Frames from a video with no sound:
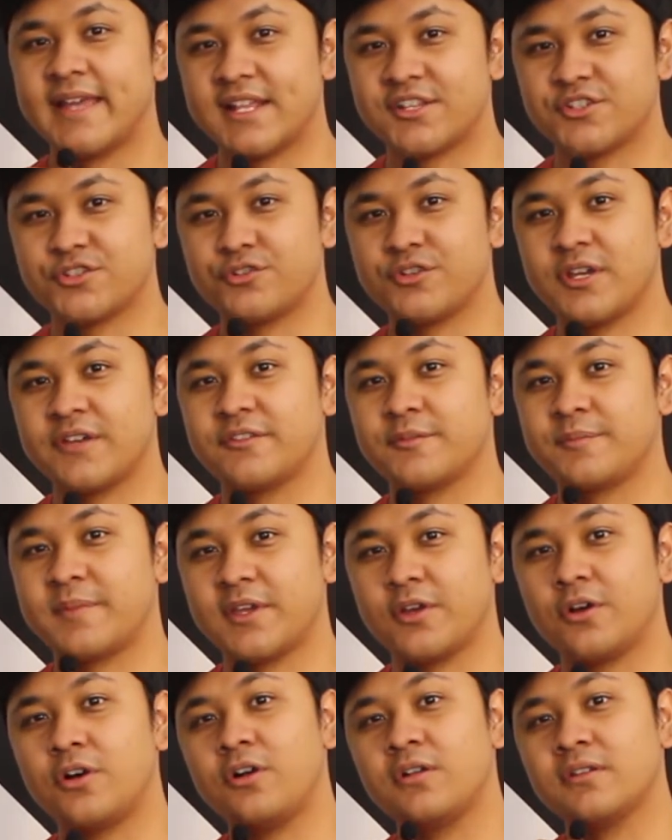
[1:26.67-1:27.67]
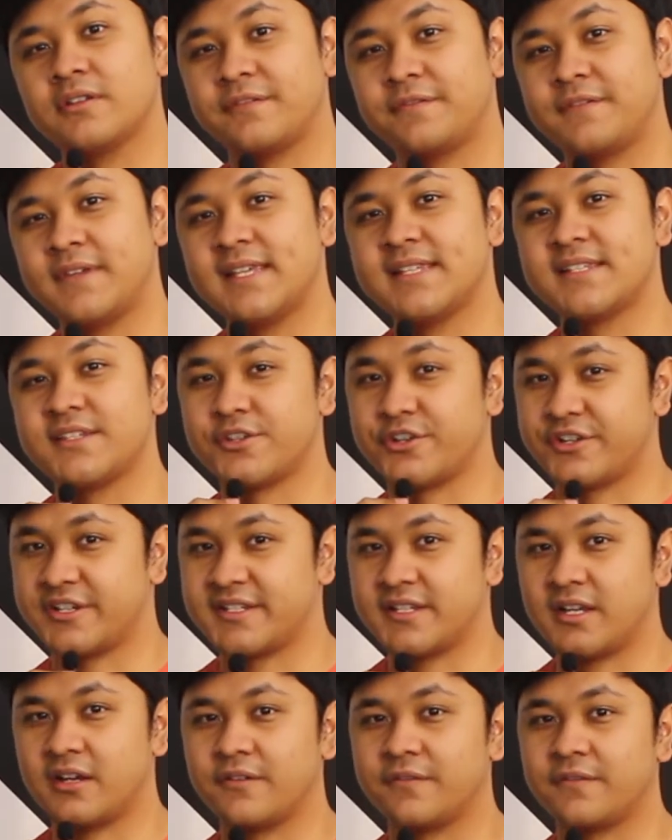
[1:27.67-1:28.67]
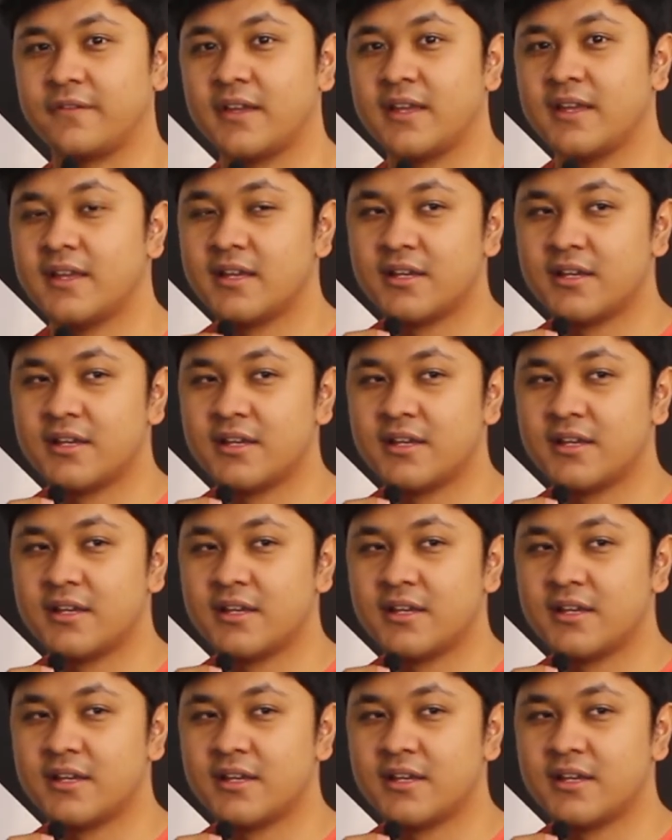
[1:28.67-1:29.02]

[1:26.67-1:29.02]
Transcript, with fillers: and so you have to pay all the fees yourself